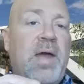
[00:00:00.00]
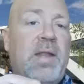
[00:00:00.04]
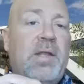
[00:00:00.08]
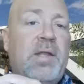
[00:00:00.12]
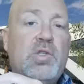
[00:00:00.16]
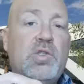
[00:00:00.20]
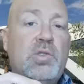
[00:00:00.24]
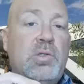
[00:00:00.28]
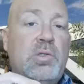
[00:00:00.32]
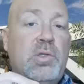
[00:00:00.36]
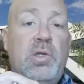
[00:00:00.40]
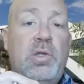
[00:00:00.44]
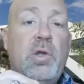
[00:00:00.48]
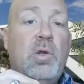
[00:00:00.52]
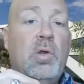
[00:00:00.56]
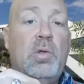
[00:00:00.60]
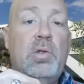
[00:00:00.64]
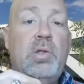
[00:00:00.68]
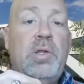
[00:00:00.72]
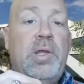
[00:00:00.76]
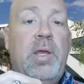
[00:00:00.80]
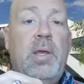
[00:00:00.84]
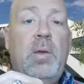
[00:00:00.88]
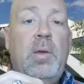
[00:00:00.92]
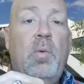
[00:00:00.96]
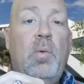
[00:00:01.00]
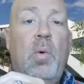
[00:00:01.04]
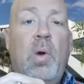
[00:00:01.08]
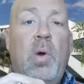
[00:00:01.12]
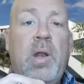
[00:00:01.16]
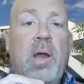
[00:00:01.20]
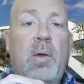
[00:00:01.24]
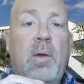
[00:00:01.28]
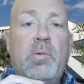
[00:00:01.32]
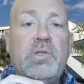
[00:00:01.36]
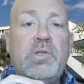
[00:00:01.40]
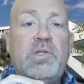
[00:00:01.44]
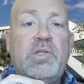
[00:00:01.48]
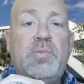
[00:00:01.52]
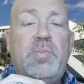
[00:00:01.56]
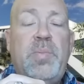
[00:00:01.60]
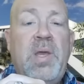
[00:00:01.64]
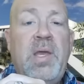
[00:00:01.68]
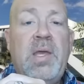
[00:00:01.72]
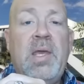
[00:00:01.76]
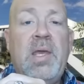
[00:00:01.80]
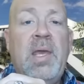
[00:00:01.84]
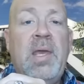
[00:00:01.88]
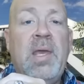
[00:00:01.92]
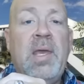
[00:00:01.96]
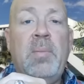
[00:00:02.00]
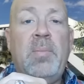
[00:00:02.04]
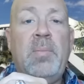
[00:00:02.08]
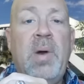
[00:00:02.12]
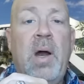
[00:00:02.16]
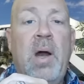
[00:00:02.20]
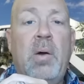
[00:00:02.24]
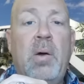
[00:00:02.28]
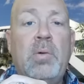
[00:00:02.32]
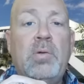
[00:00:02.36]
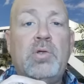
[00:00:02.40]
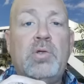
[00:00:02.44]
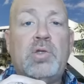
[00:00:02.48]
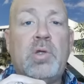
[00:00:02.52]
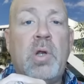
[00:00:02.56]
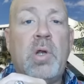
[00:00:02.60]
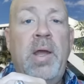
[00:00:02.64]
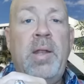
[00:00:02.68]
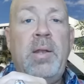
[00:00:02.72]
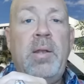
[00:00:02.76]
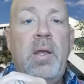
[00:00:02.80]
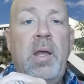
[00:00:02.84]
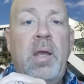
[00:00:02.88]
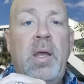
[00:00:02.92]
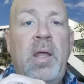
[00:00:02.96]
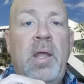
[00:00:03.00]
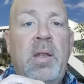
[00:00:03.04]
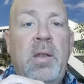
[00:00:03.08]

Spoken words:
that is literally what I was speaking about, Trent,